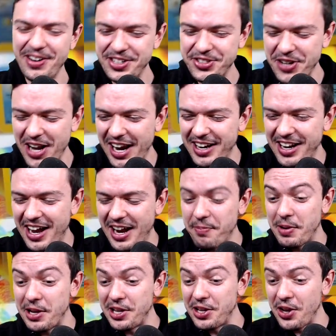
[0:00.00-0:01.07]
Dragonite.
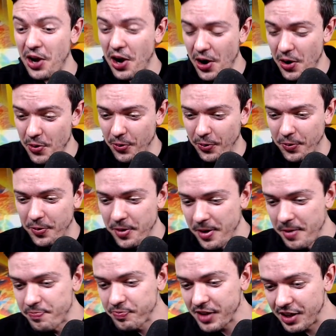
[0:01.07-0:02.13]
But yo!
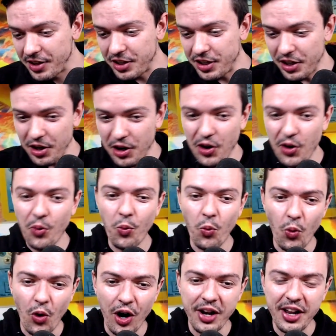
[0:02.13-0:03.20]
Yo,
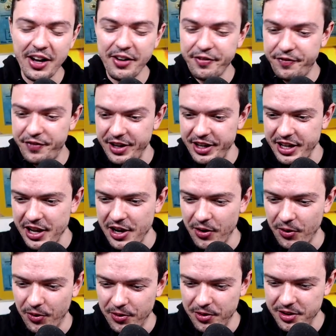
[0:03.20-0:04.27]
what a
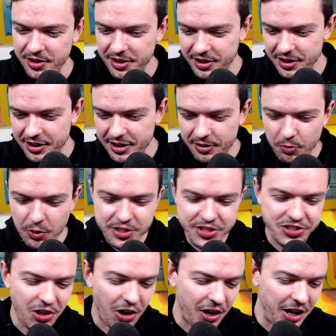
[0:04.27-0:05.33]
video! What
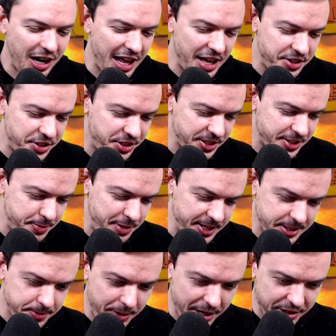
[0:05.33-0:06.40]
started as just me
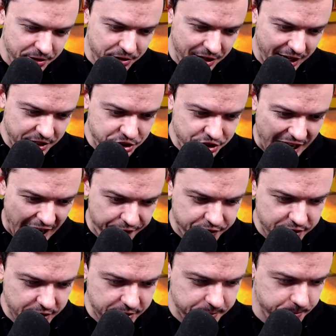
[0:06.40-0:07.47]
expecting to get
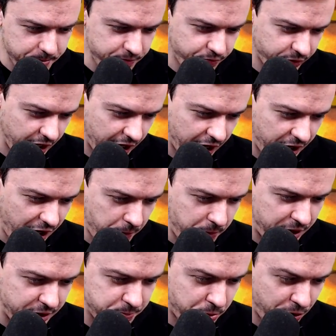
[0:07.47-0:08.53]
shafted ended up
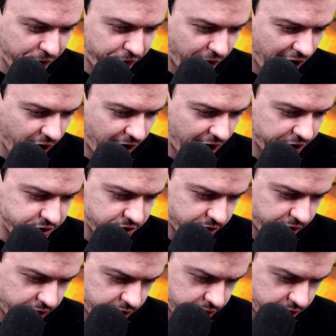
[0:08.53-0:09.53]
being pretty fire, actually.